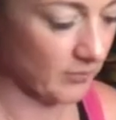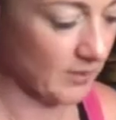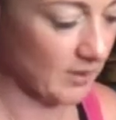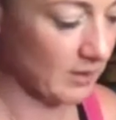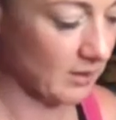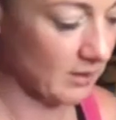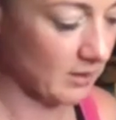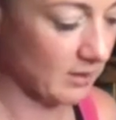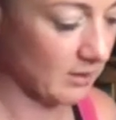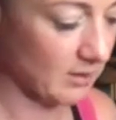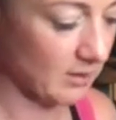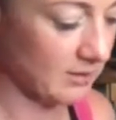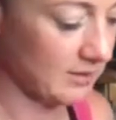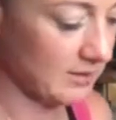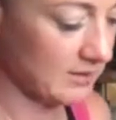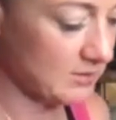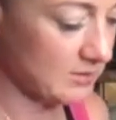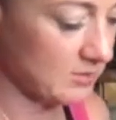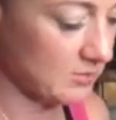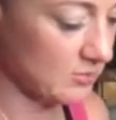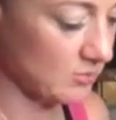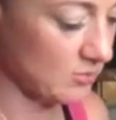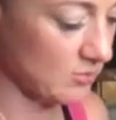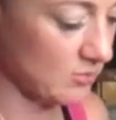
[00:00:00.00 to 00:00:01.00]

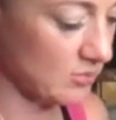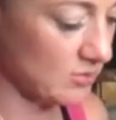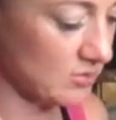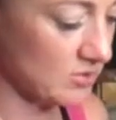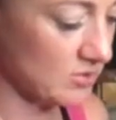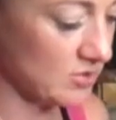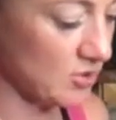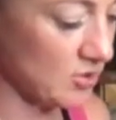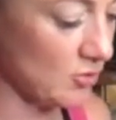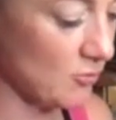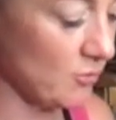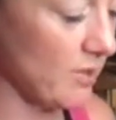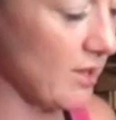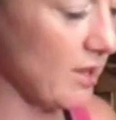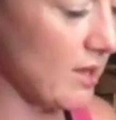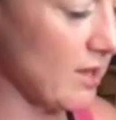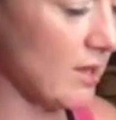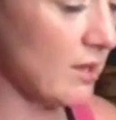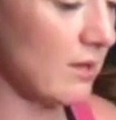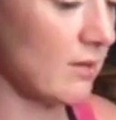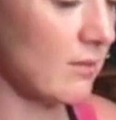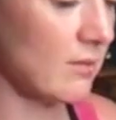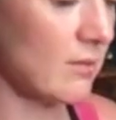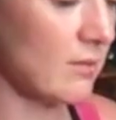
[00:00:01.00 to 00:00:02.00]
little
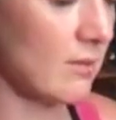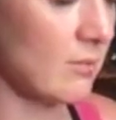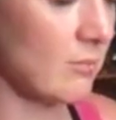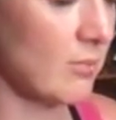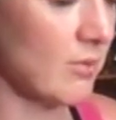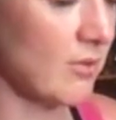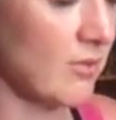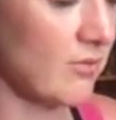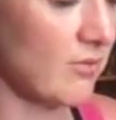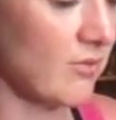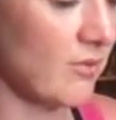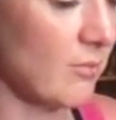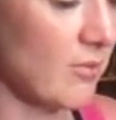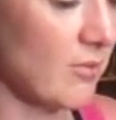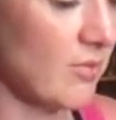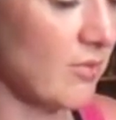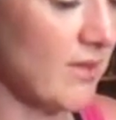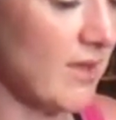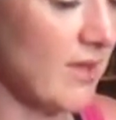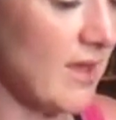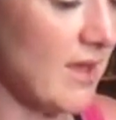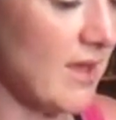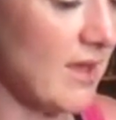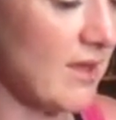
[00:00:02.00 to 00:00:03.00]
scoopy and put some on
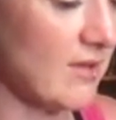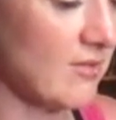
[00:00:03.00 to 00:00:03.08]
the